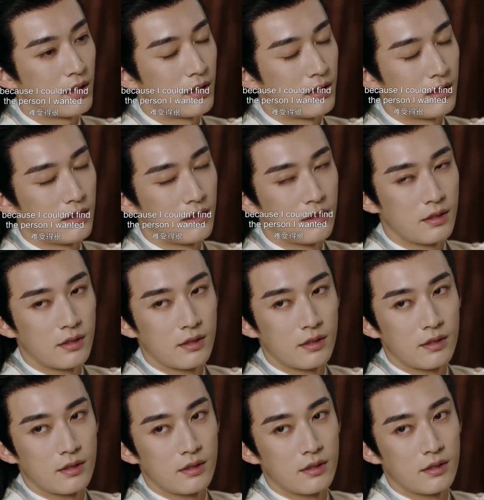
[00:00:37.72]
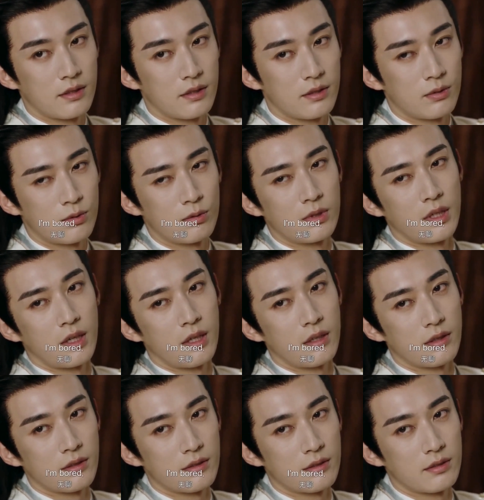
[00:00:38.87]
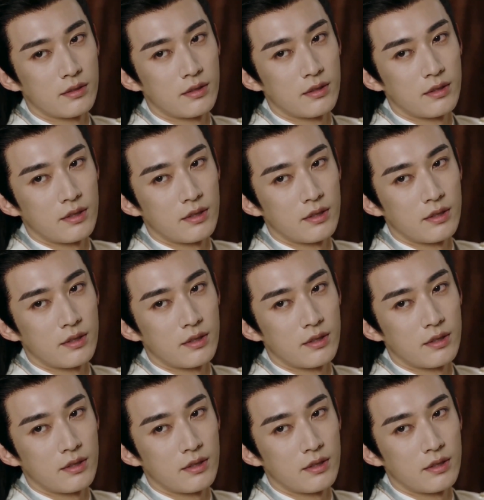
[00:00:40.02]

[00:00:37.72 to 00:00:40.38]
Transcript: fireworks, this might not be your drama.